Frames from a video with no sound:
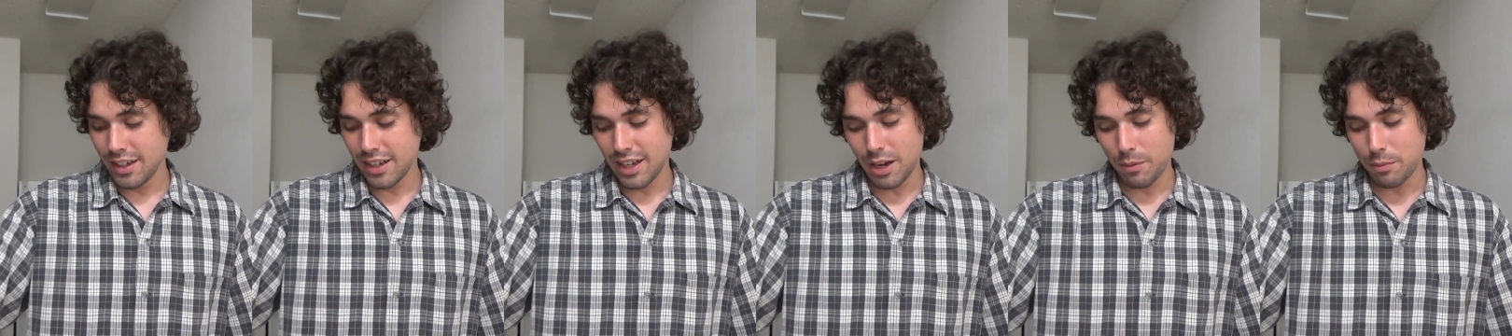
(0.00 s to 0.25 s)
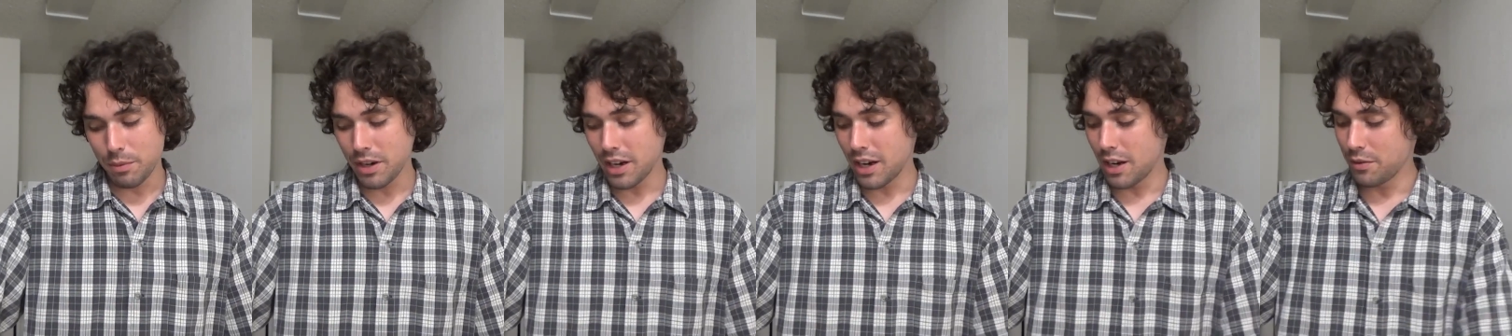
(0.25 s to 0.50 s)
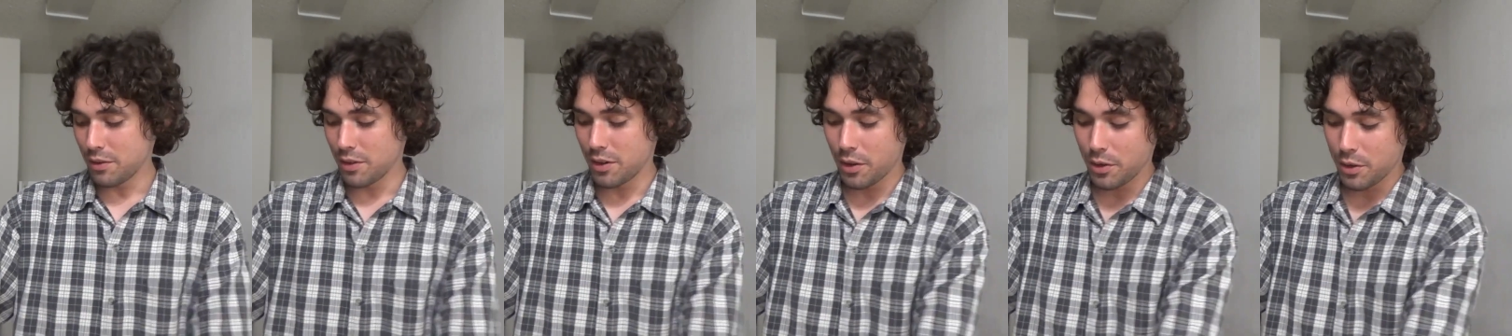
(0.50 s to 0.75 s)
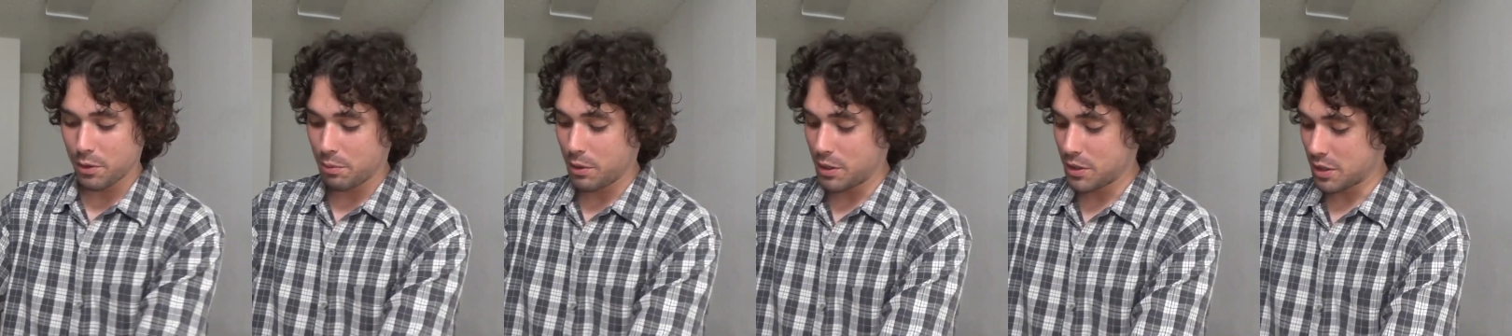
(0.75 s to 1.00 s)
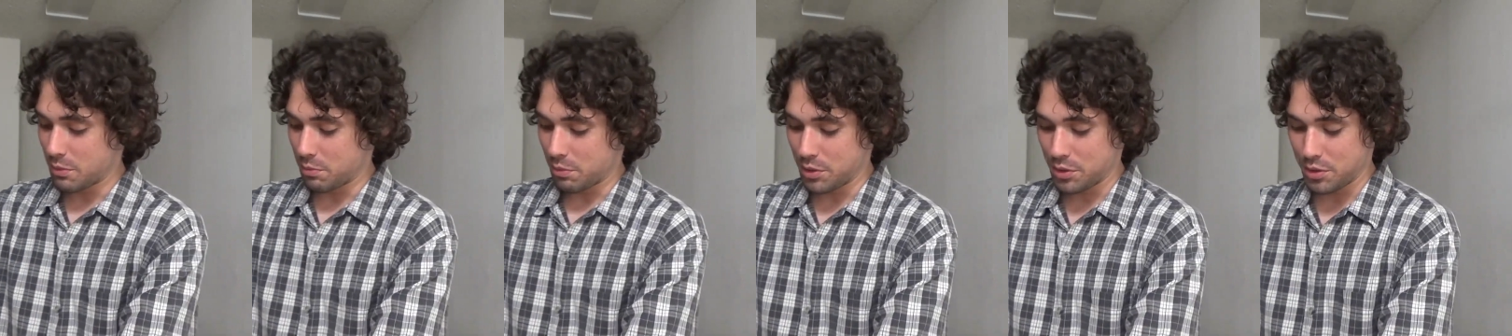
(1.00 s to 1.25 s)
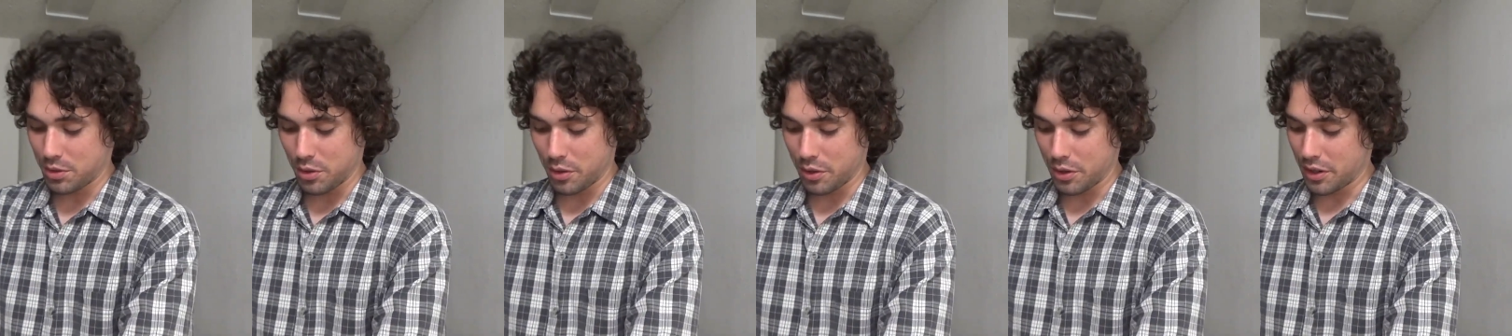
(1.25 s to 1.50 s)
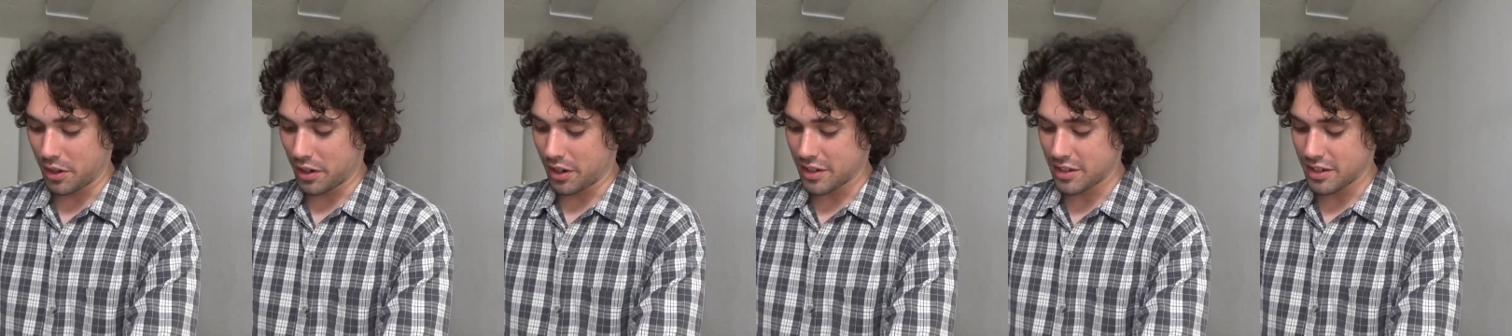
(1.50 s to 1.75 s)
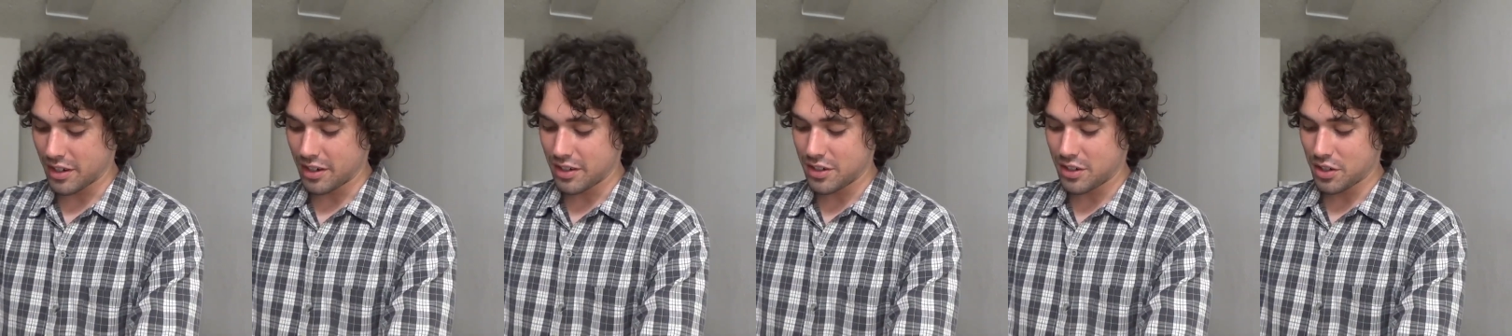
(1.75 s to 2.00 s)
I'm going to have another piece of prosciutto here because
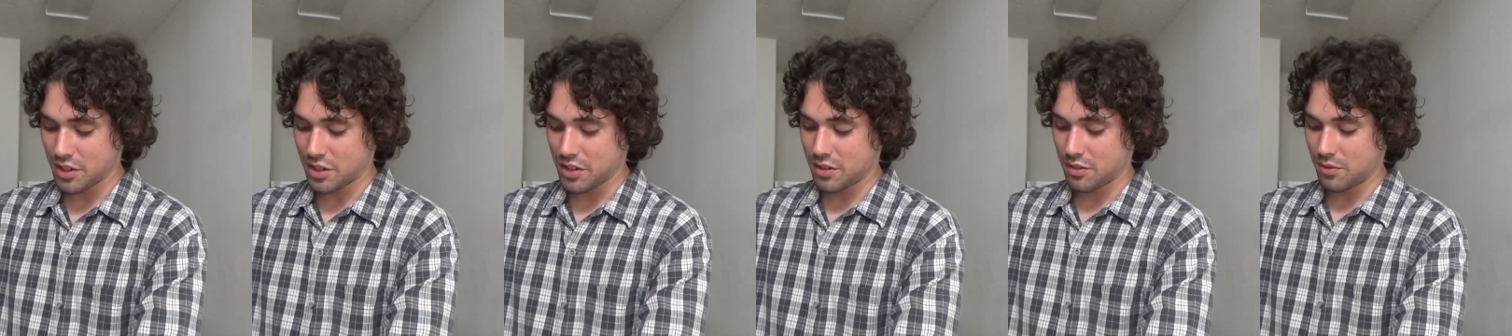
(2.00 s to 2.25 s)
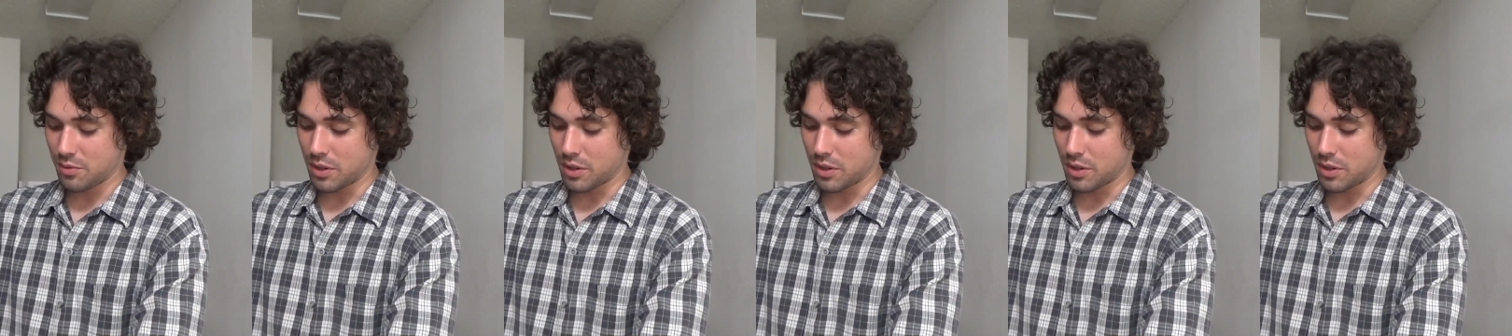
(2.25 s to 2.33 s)
it is just